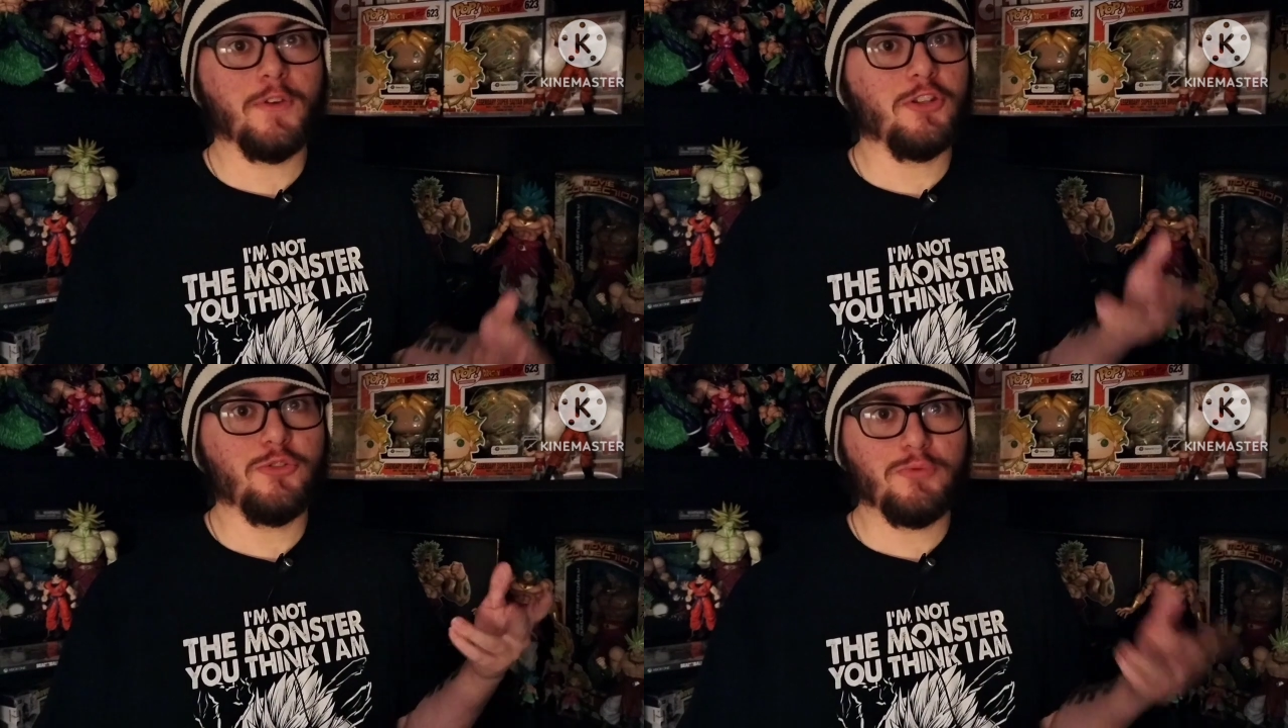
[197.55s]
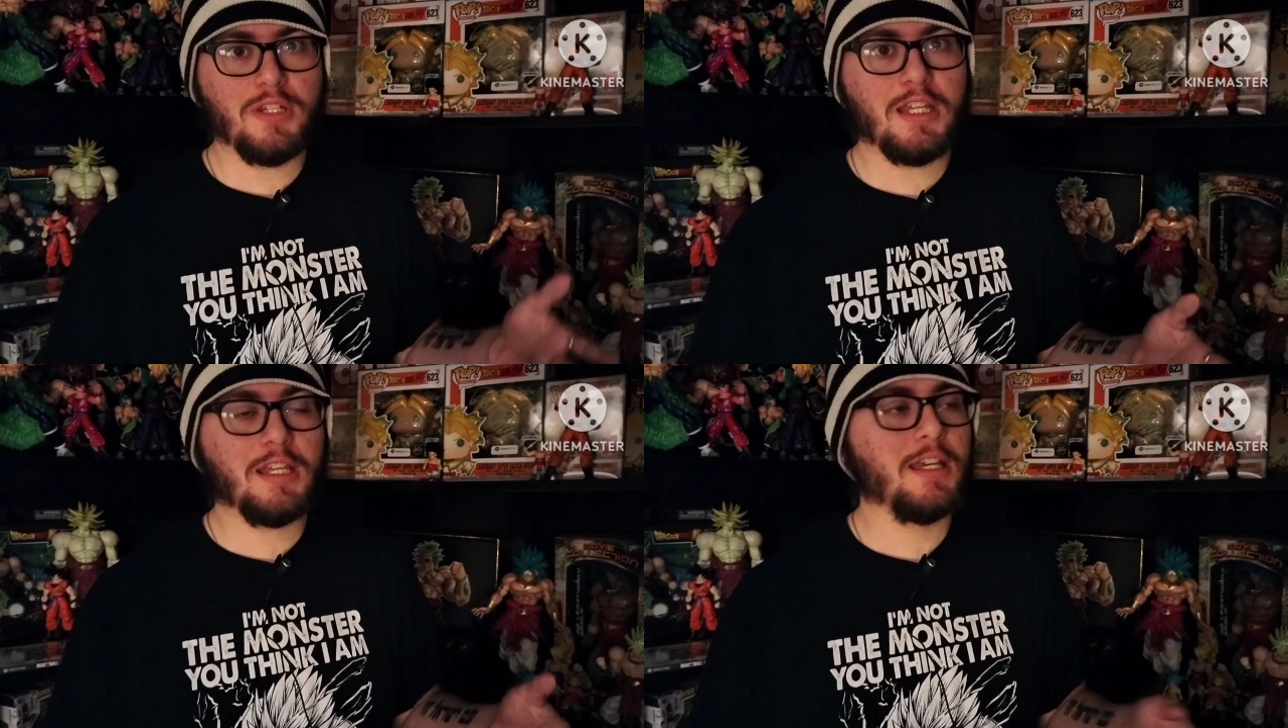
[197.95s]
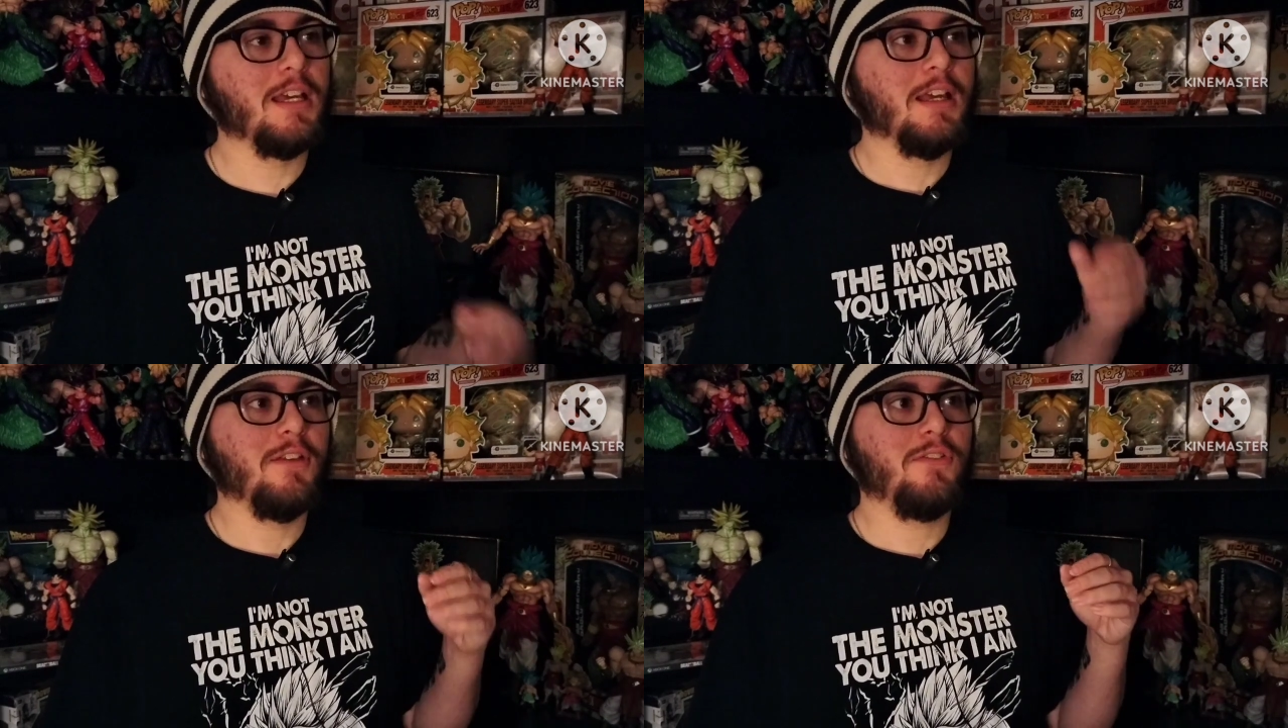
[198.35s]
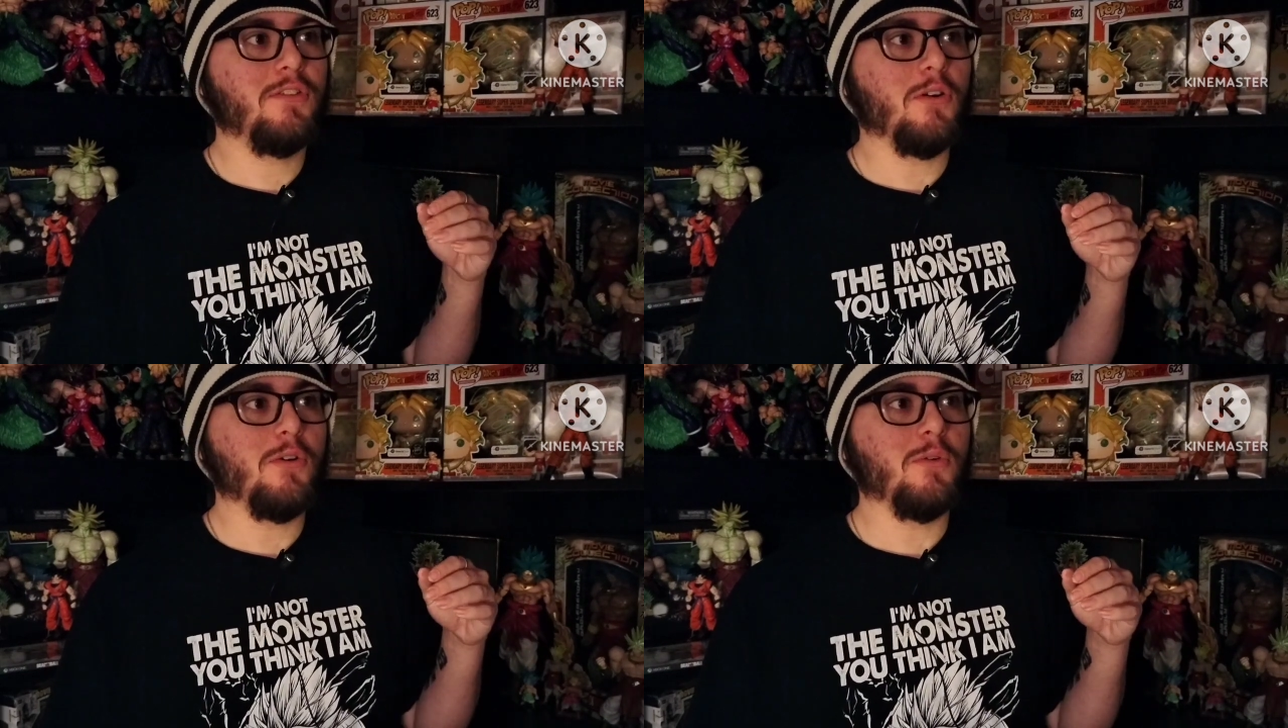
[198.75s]
very unique,
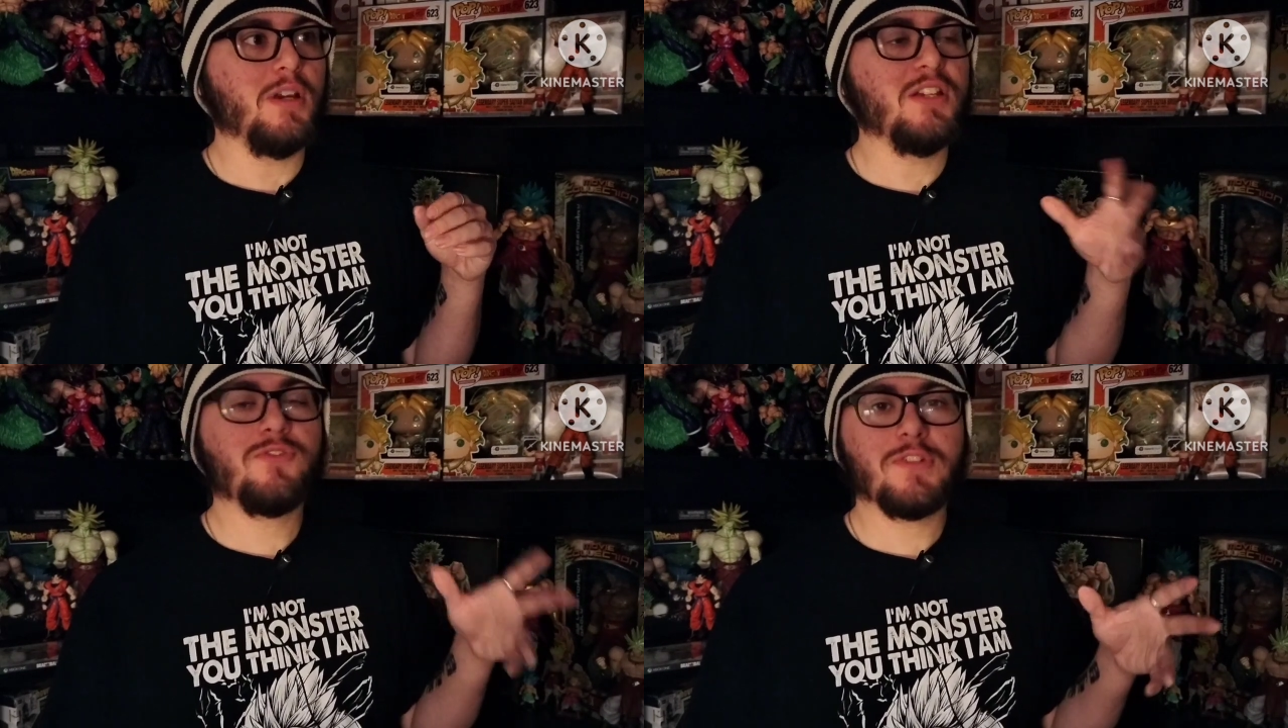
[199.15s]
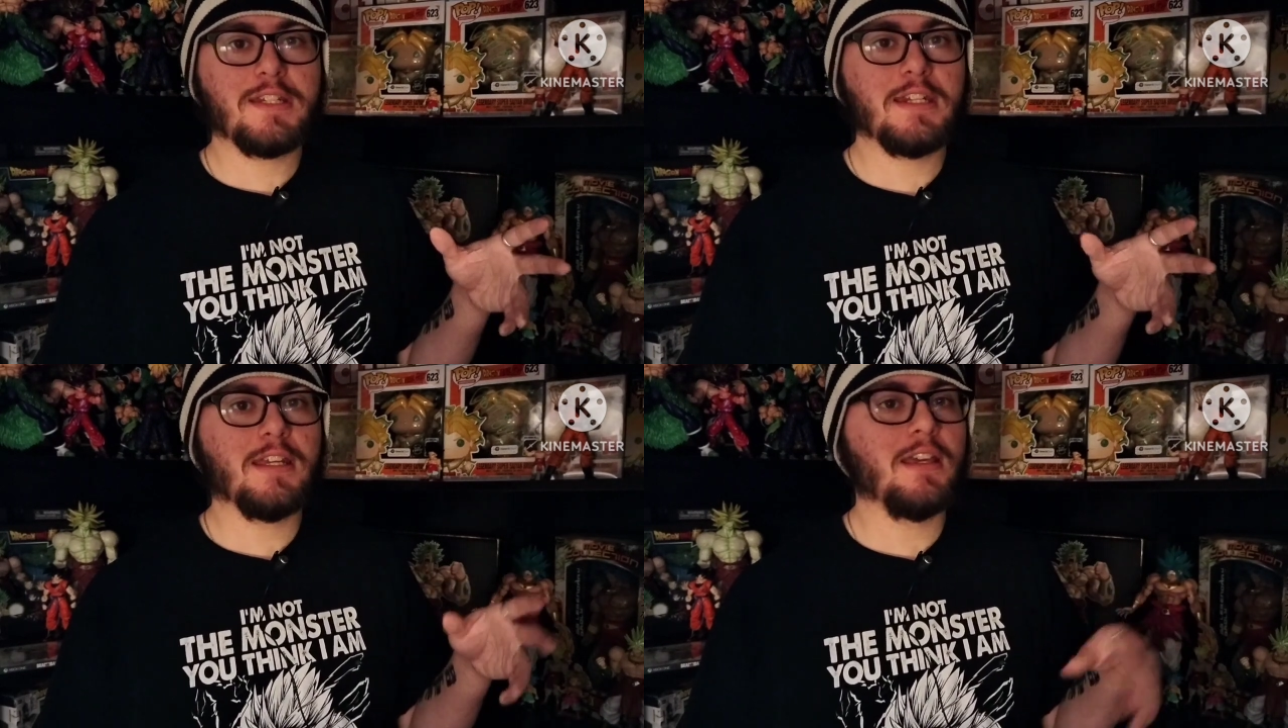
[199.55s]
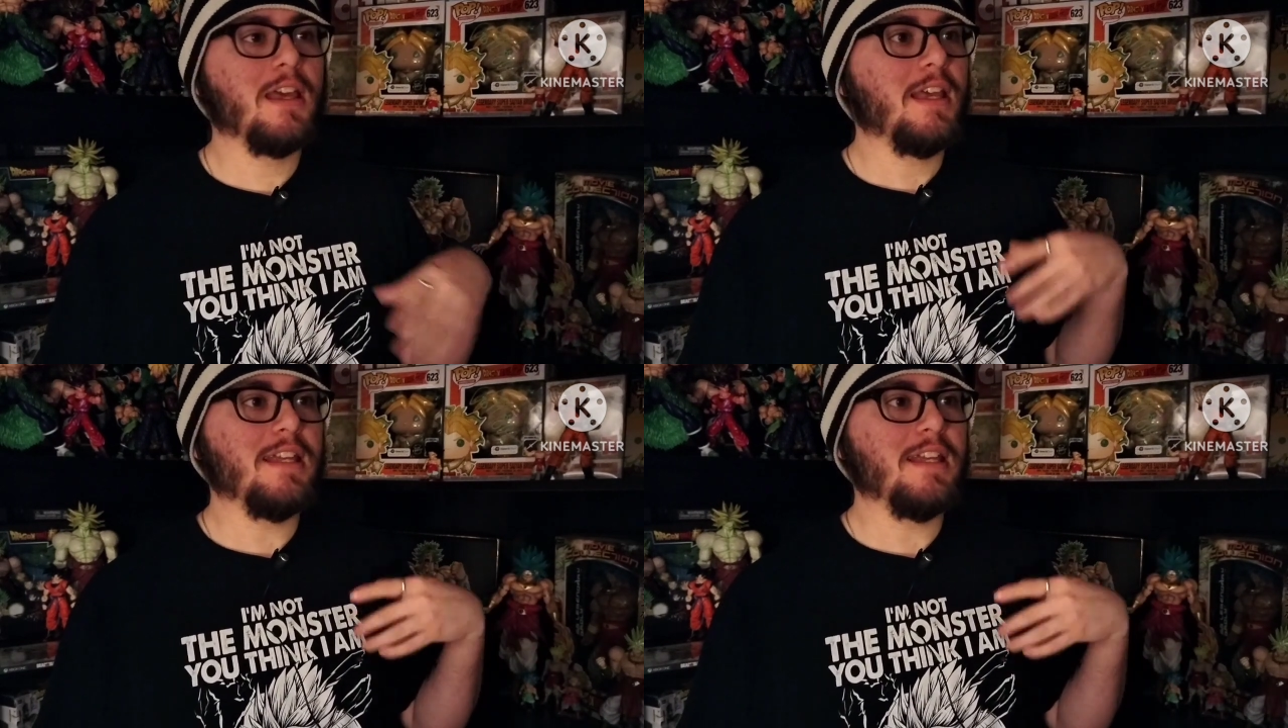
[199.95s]
so interesting.